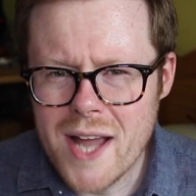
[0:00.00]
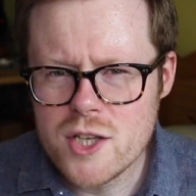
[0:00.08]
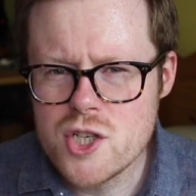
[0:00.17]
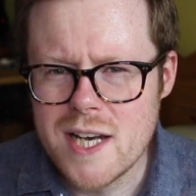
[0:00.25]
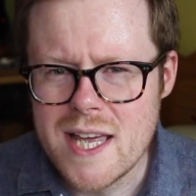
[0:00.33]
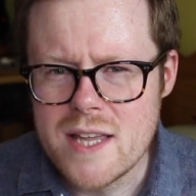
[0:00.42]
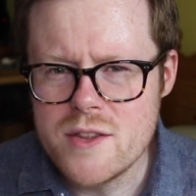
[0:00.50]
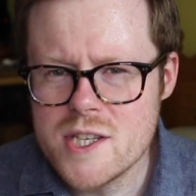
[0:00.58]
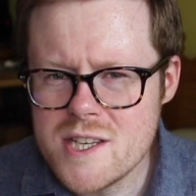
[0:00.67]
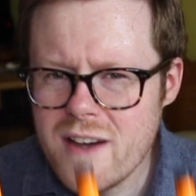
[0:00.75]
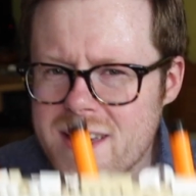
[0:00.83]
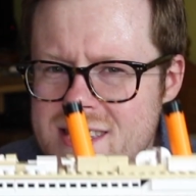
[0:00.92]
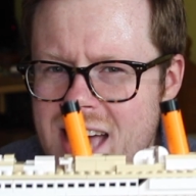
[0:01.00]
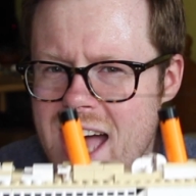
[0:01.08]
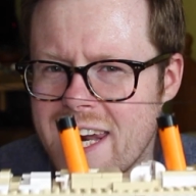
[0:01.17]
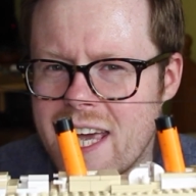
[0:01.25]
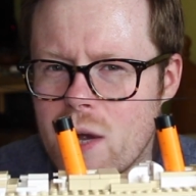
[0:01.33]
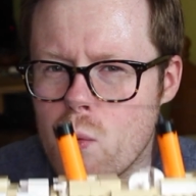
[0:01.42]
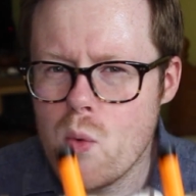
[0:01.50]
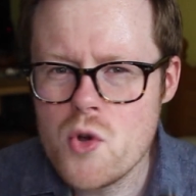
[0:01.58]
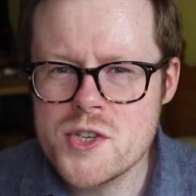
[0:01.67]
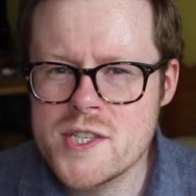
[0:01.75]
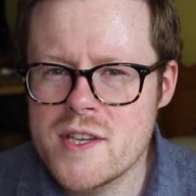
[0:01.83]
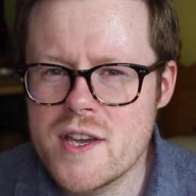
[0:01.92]
actually, the Titanic
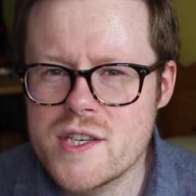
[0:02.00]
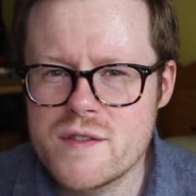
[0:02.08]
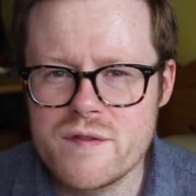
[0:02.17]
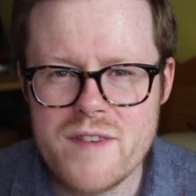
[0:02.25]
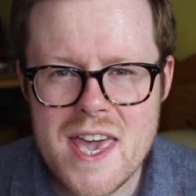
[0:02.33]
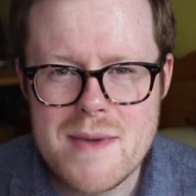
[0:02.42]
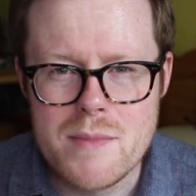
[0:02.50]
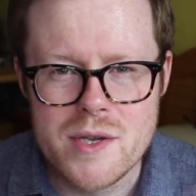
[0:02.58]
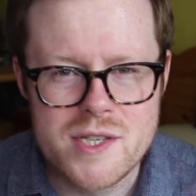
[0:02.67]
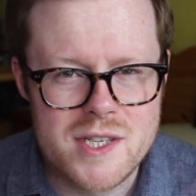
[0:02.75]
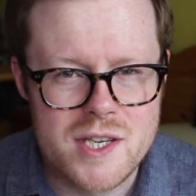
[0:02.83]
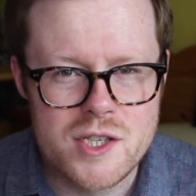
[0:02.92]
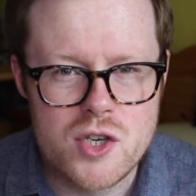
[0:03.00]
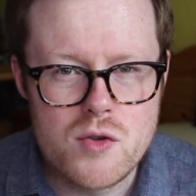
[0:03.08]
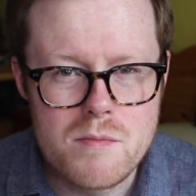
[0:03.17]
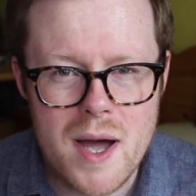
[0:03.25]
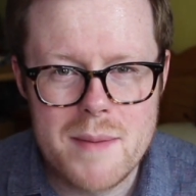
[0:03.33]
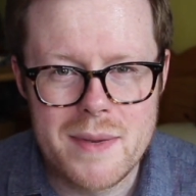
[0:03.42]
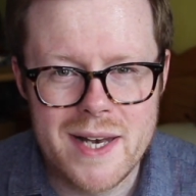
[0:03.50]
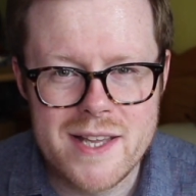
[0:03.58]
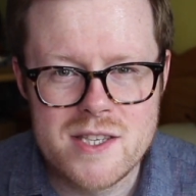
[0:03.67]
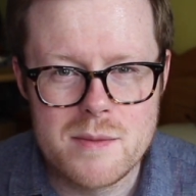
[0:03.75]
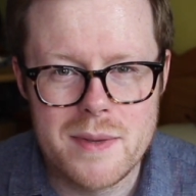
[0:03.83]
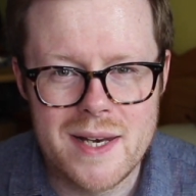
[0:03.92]
wasn't as famous as you might be
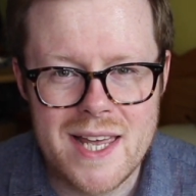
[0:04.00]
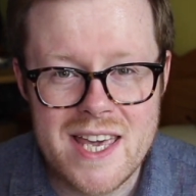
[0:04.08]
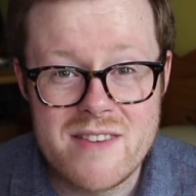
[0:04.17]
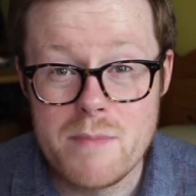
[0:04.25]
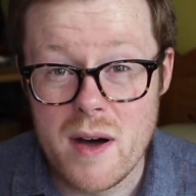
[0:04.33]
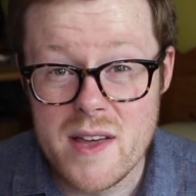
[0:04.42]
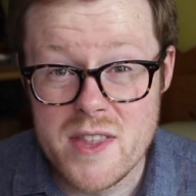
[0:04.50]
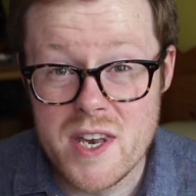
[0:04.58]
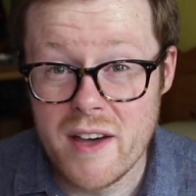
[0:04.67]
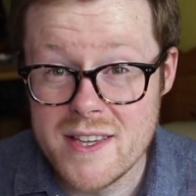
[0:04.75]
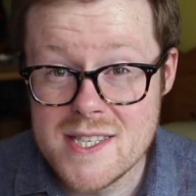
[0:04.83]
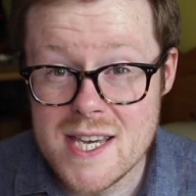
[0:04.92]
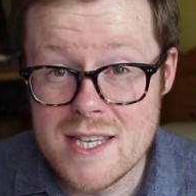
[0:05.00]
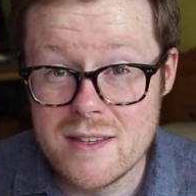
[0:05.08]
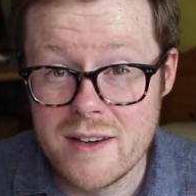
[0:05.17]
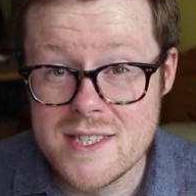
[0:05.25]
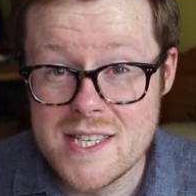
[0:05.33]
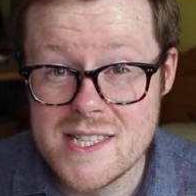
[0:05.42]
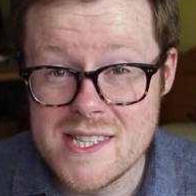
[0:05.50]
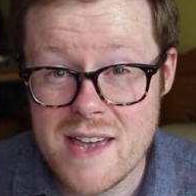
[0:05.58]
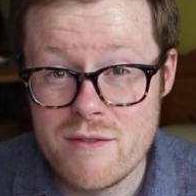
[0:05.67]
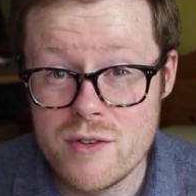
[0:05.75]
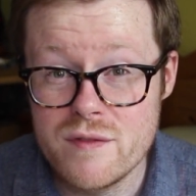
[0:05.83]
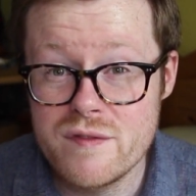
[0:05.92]
led to believe by the nineteen
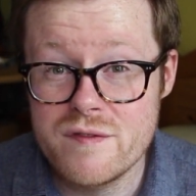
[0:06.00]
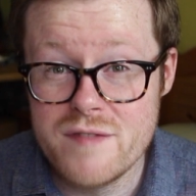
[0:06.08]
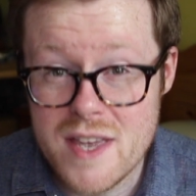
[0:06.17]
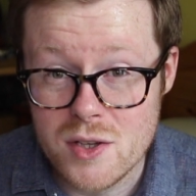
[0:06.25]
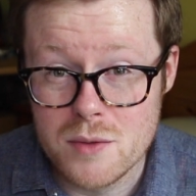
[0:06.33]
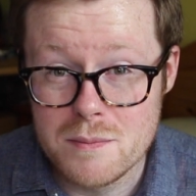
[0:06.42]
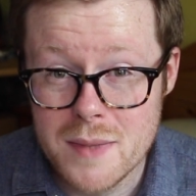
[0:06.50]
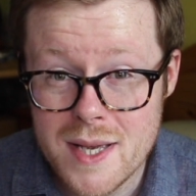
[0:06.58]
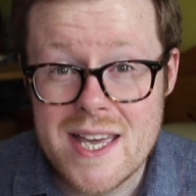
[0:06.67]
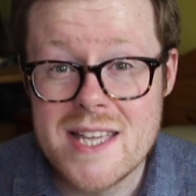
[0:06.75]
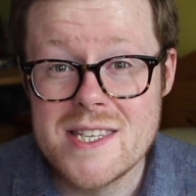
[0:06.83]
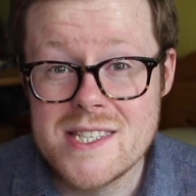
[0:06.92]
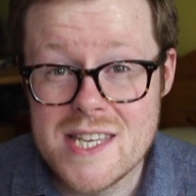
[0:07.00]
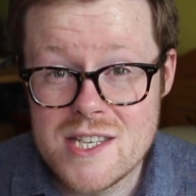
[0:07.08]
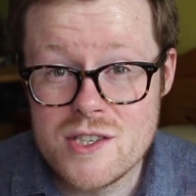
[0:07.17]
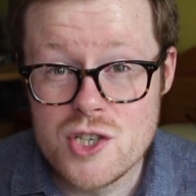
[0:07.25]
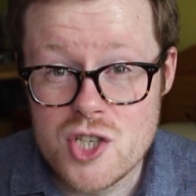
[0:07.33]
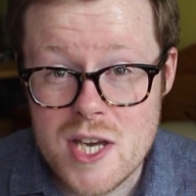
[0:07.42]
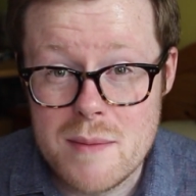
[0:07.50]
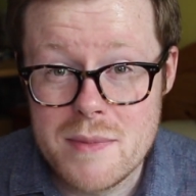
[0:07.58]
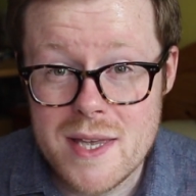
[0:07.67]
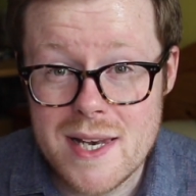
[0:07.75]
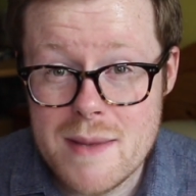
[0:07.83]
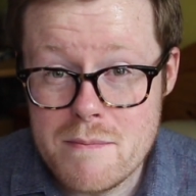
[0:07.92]
ninety-seven film. Its sister ship,
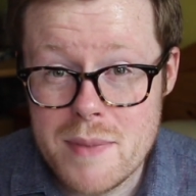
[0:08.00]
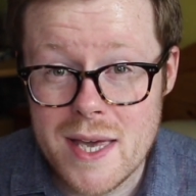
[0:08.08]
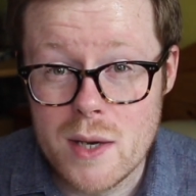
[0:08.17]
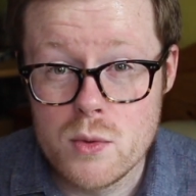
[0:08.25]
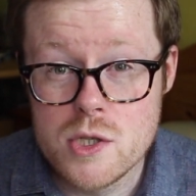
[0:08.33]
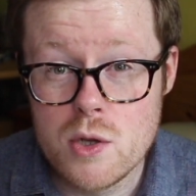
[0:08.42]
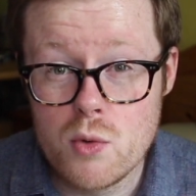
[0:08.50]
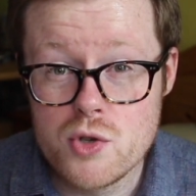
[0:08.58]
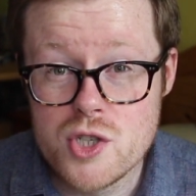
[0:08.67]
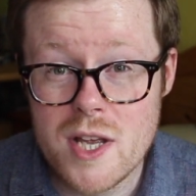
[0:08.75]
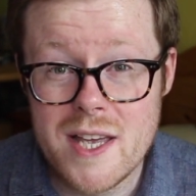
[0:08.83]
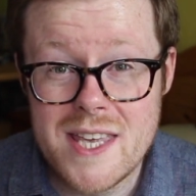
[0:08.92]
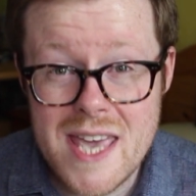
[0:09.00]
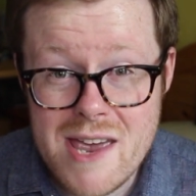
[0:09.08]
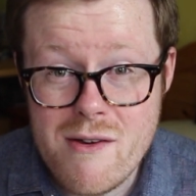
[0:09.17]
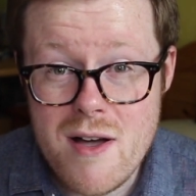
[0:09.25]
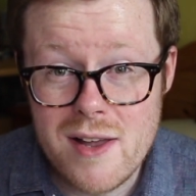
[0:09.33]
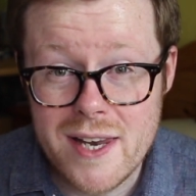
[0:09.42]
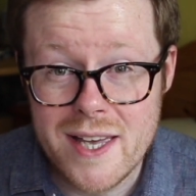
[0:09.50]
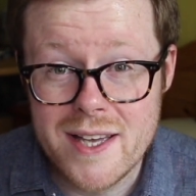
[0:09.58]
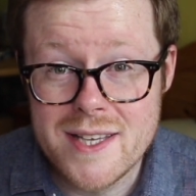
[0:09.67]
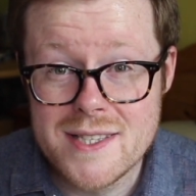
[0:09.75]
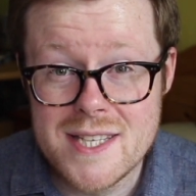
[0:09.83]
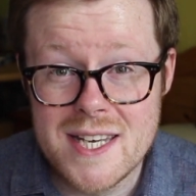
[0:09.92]
the Olympic, was launched a year earlier
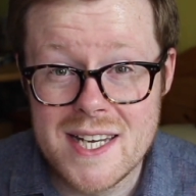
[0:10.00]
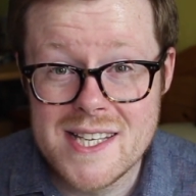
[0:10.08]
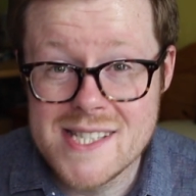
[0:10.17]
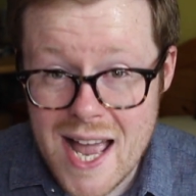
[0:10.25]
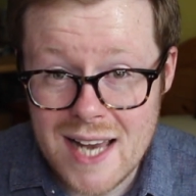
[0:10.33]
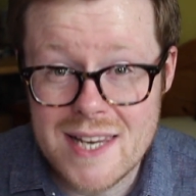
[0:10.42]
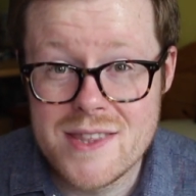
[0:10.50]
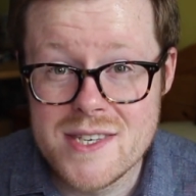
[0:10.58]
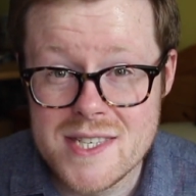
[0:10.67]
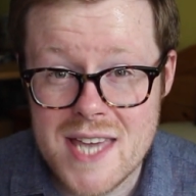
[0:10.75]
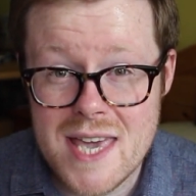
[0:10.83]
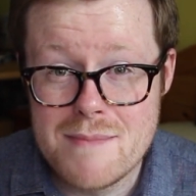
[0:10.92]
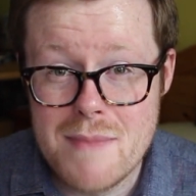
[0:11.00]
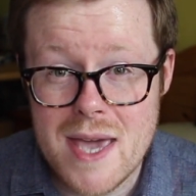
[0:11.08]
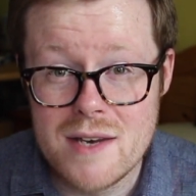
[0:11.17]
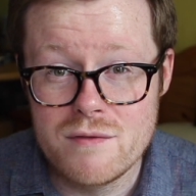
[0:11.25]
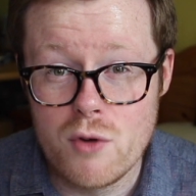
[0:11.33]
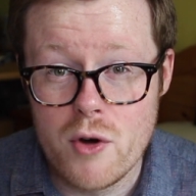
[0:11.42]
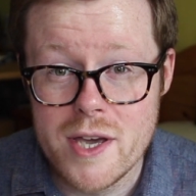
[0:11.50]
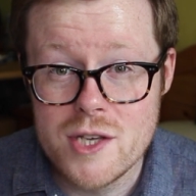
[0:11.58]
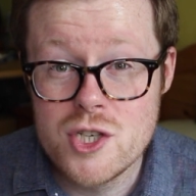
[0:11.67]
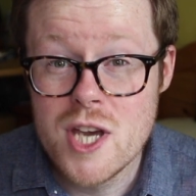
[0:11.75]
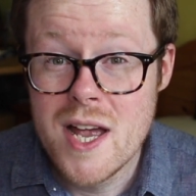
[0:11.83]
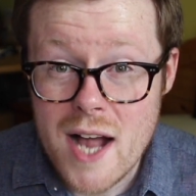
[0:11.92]
and did exactly the same maiden
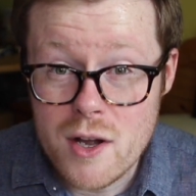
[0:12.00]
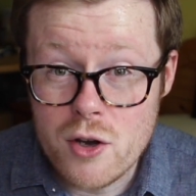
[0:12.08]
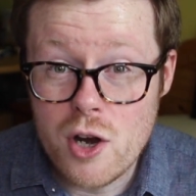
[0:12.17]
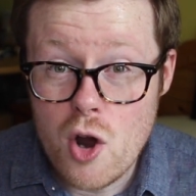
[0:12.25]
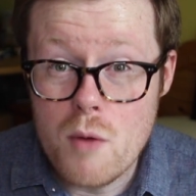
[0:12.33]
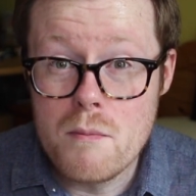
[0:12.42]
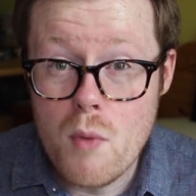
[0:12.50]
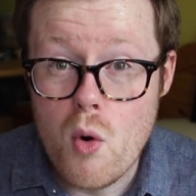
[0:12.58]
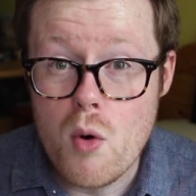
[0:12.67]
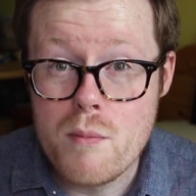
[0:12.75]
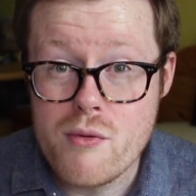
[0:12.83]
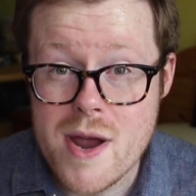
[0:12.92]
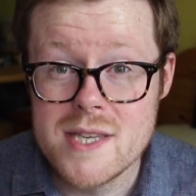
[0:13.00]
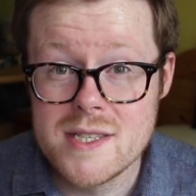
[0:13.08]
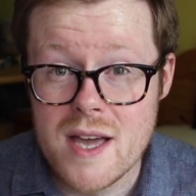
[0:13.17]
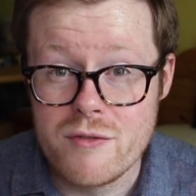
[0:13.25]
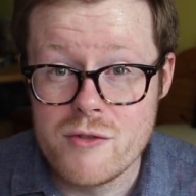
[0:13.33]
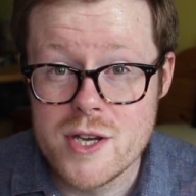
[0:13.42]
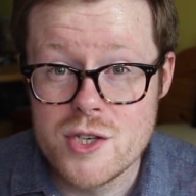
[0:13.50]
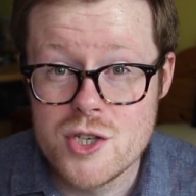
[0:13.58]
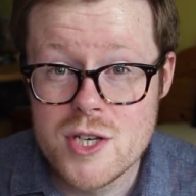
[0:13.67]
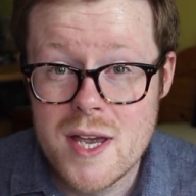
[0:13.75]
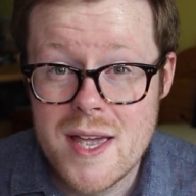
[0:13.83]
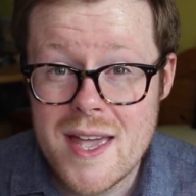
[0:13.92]
voyage and got a lot more press
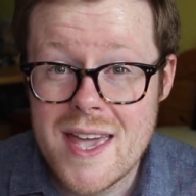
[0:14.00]
coverage.